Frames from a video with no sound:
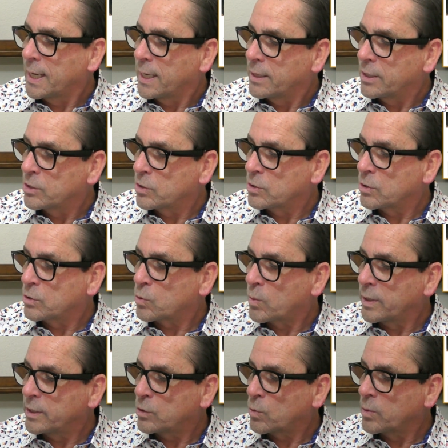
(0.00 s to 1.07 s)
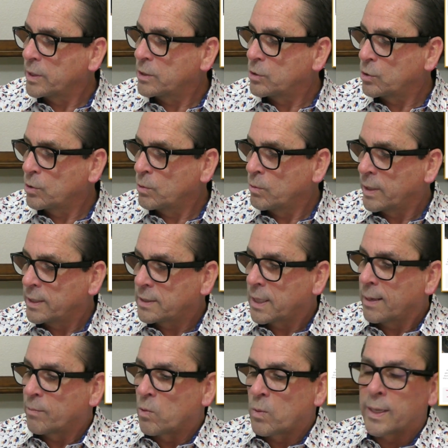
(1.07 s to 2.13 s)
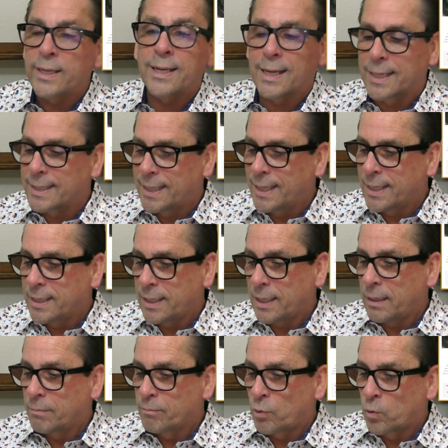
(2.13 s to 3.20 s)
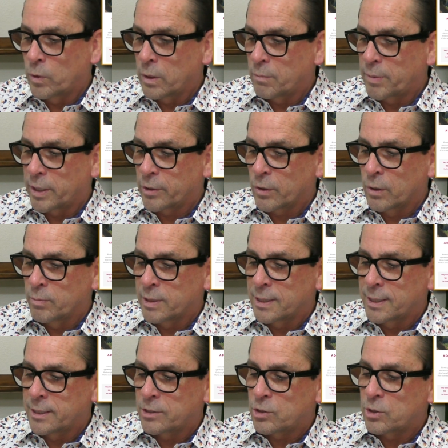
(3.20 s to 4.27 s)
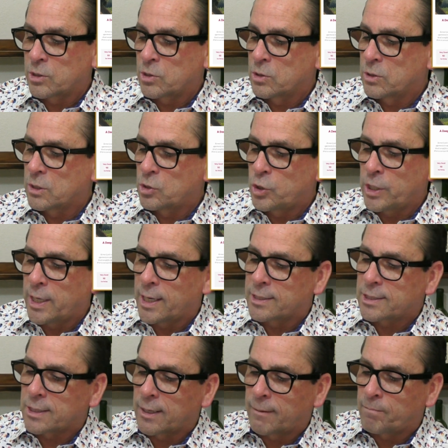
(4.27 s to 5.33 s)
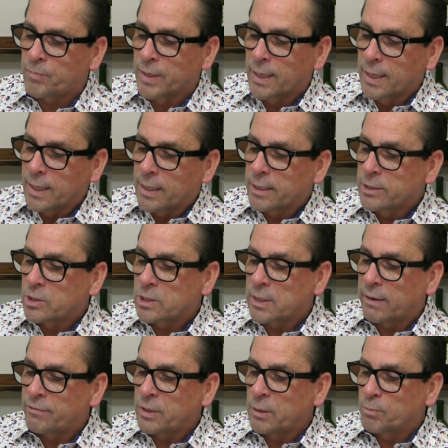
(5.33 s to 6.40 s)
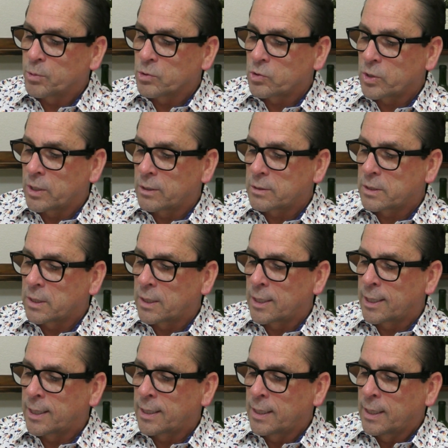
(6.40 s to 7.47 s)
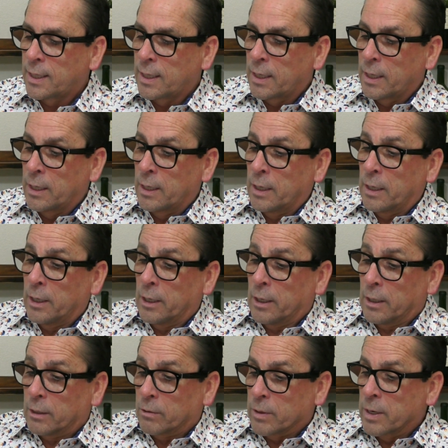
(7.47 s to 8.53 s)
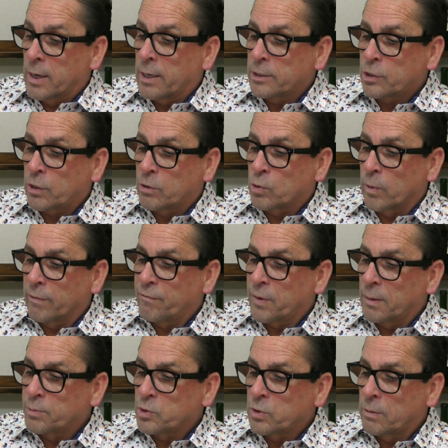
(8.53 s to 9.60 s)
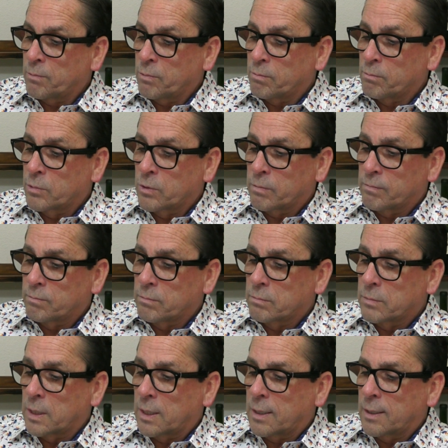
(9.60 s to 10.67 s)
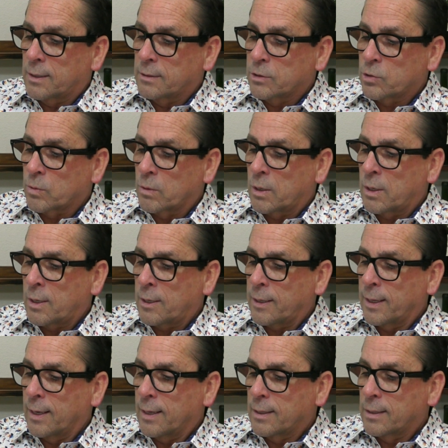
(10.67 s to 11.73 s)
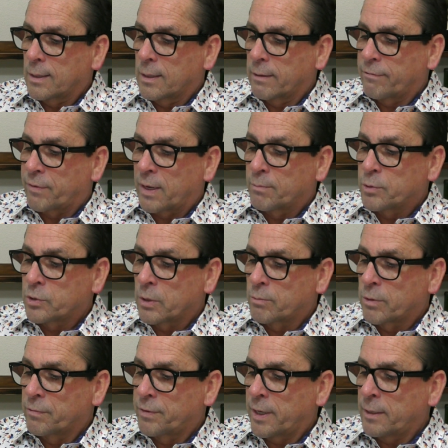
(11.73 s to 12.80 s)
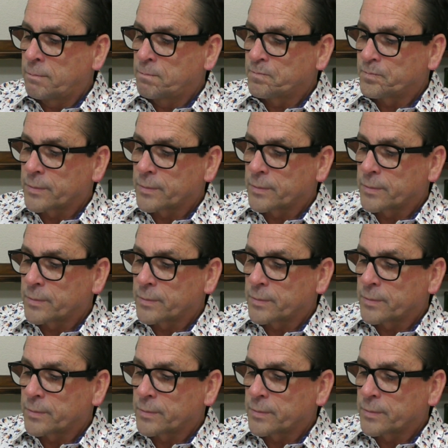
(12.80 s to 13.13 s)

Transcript: This is a 2022 red table wine, again imported by Kermit Lynch. This is a GSM. It is 70% Grenache, 25% more Syrah, and 5% Mourvèdre.